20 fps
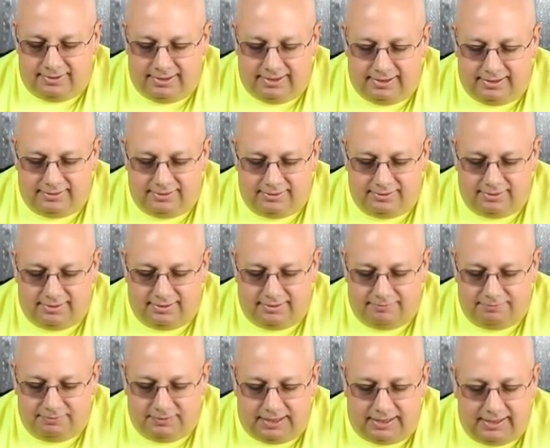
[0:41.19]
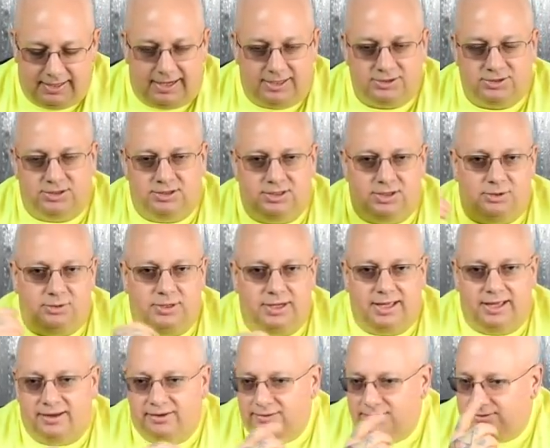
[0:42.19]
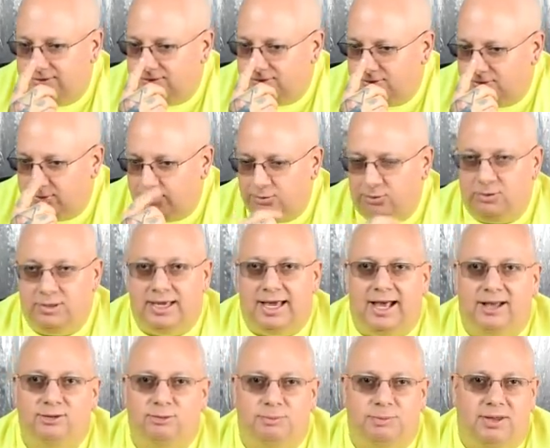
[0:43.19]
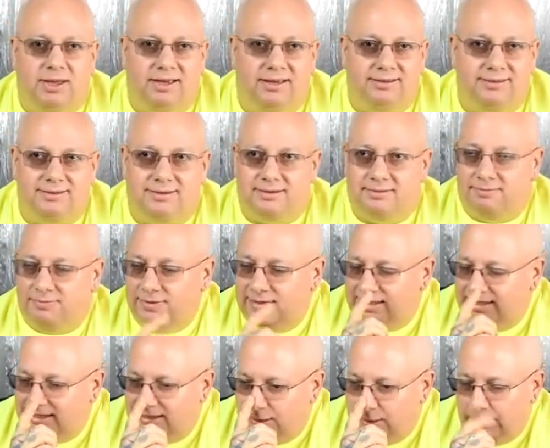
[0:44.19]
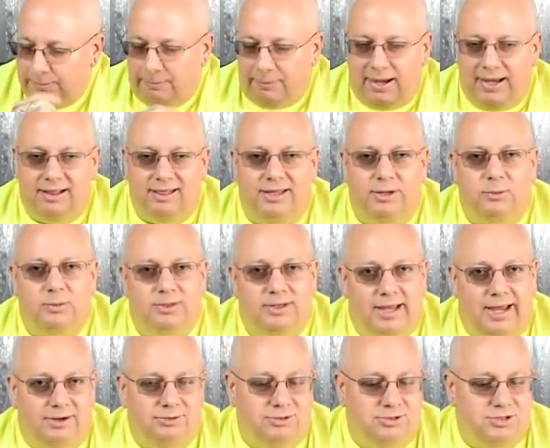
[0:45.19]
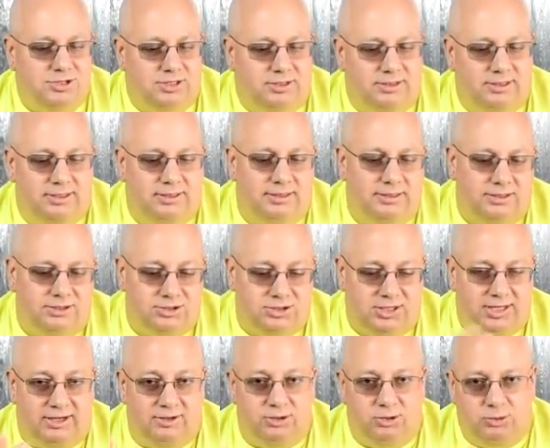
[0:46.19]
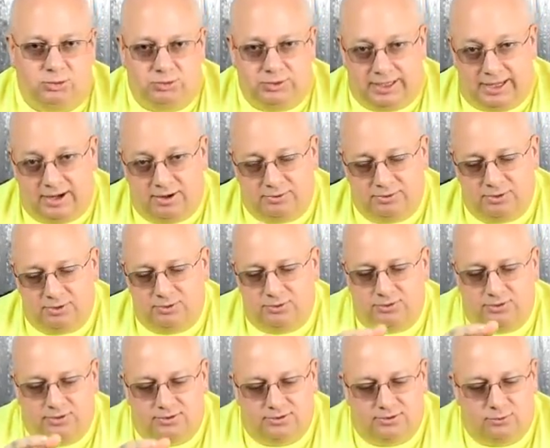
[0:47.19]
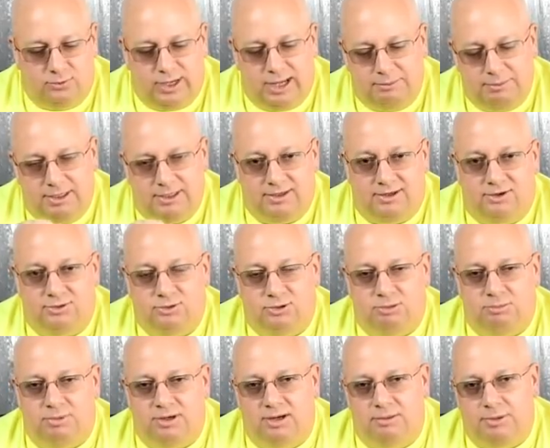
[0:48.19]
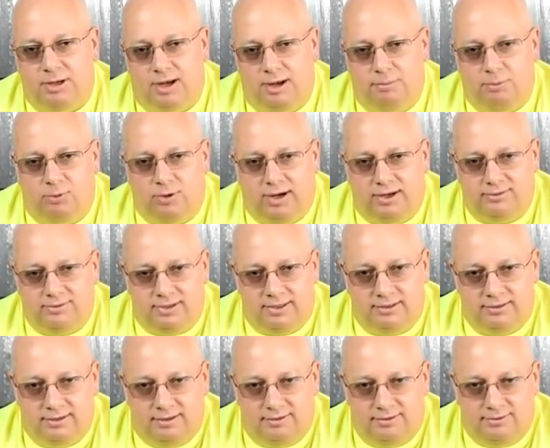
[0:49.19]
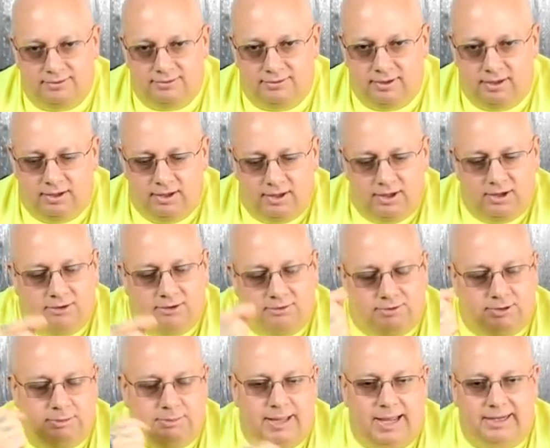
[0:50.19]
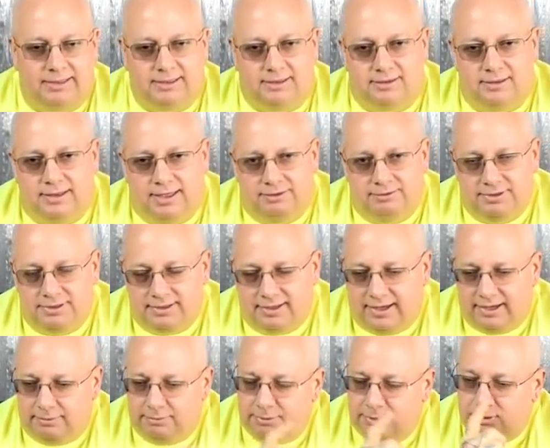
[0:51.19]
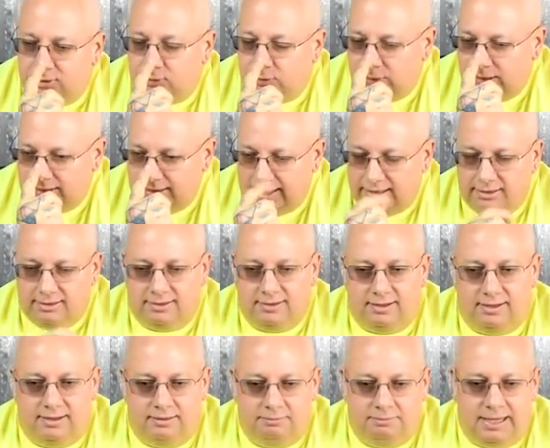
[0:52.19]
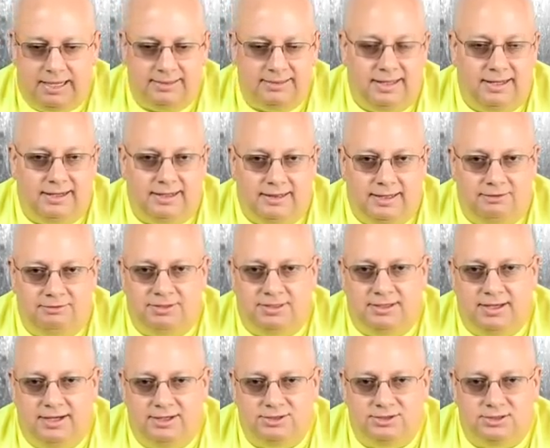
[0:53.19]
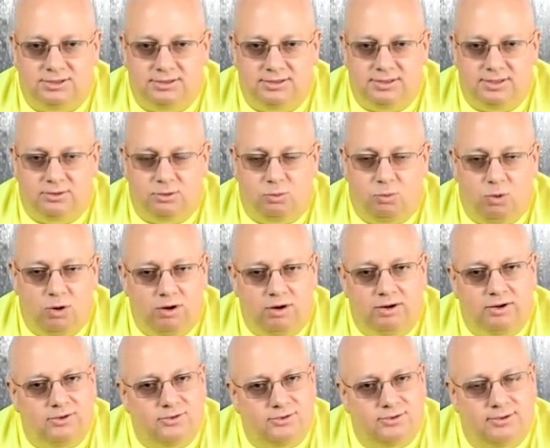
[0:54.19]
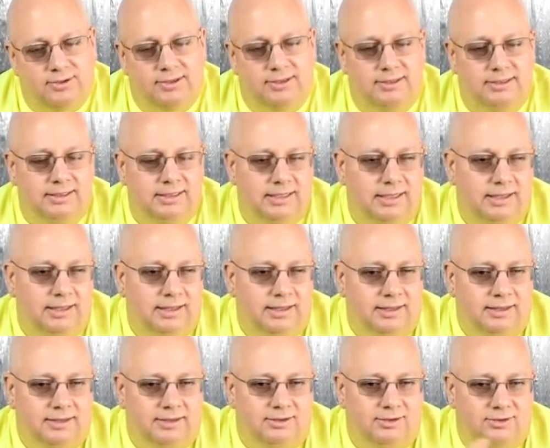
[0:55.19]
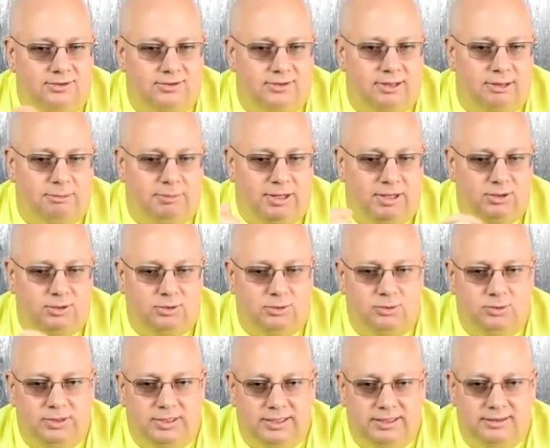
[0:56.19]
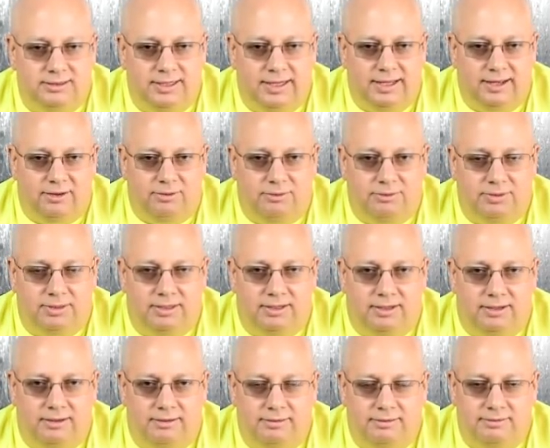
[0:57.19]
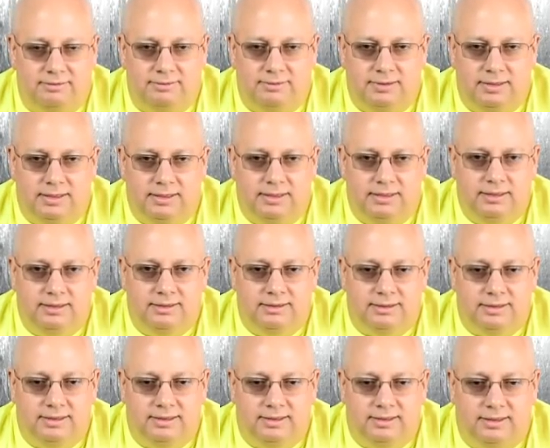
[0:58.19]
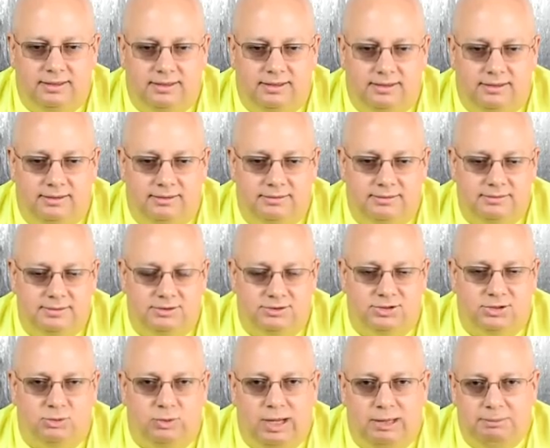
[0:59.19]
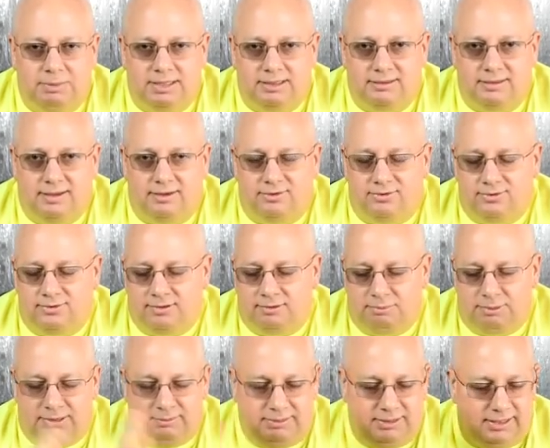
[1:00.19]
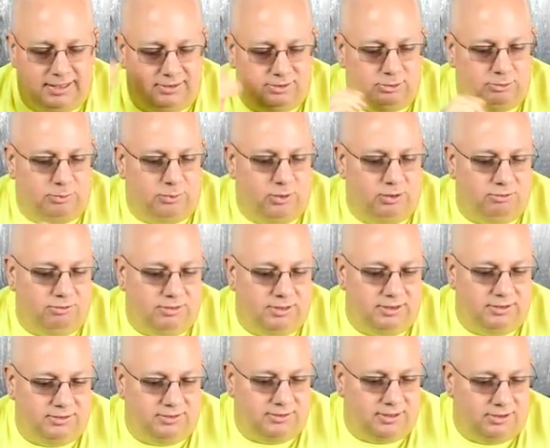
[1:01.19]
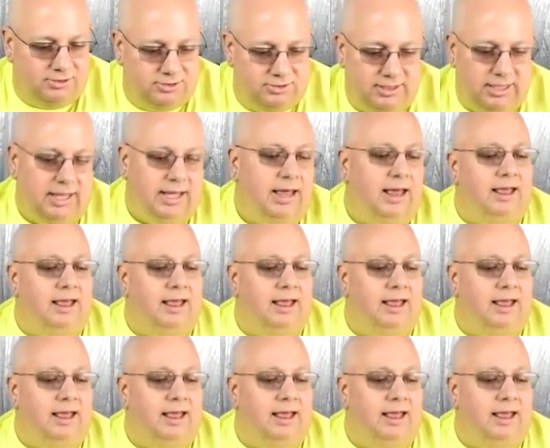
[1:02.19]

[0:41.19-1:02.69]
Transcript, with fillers: And uh, I'd actually go down to local gas place and buy liquid nitrogen because you got to cool down those uh, ceramic yttrium barium copper oxide disks for the magnet to levitate, but the way that uh, magnetic levitation works is uh, by cooling down uh, the uh, the ceramic disc. But you know that's a point for another discussion.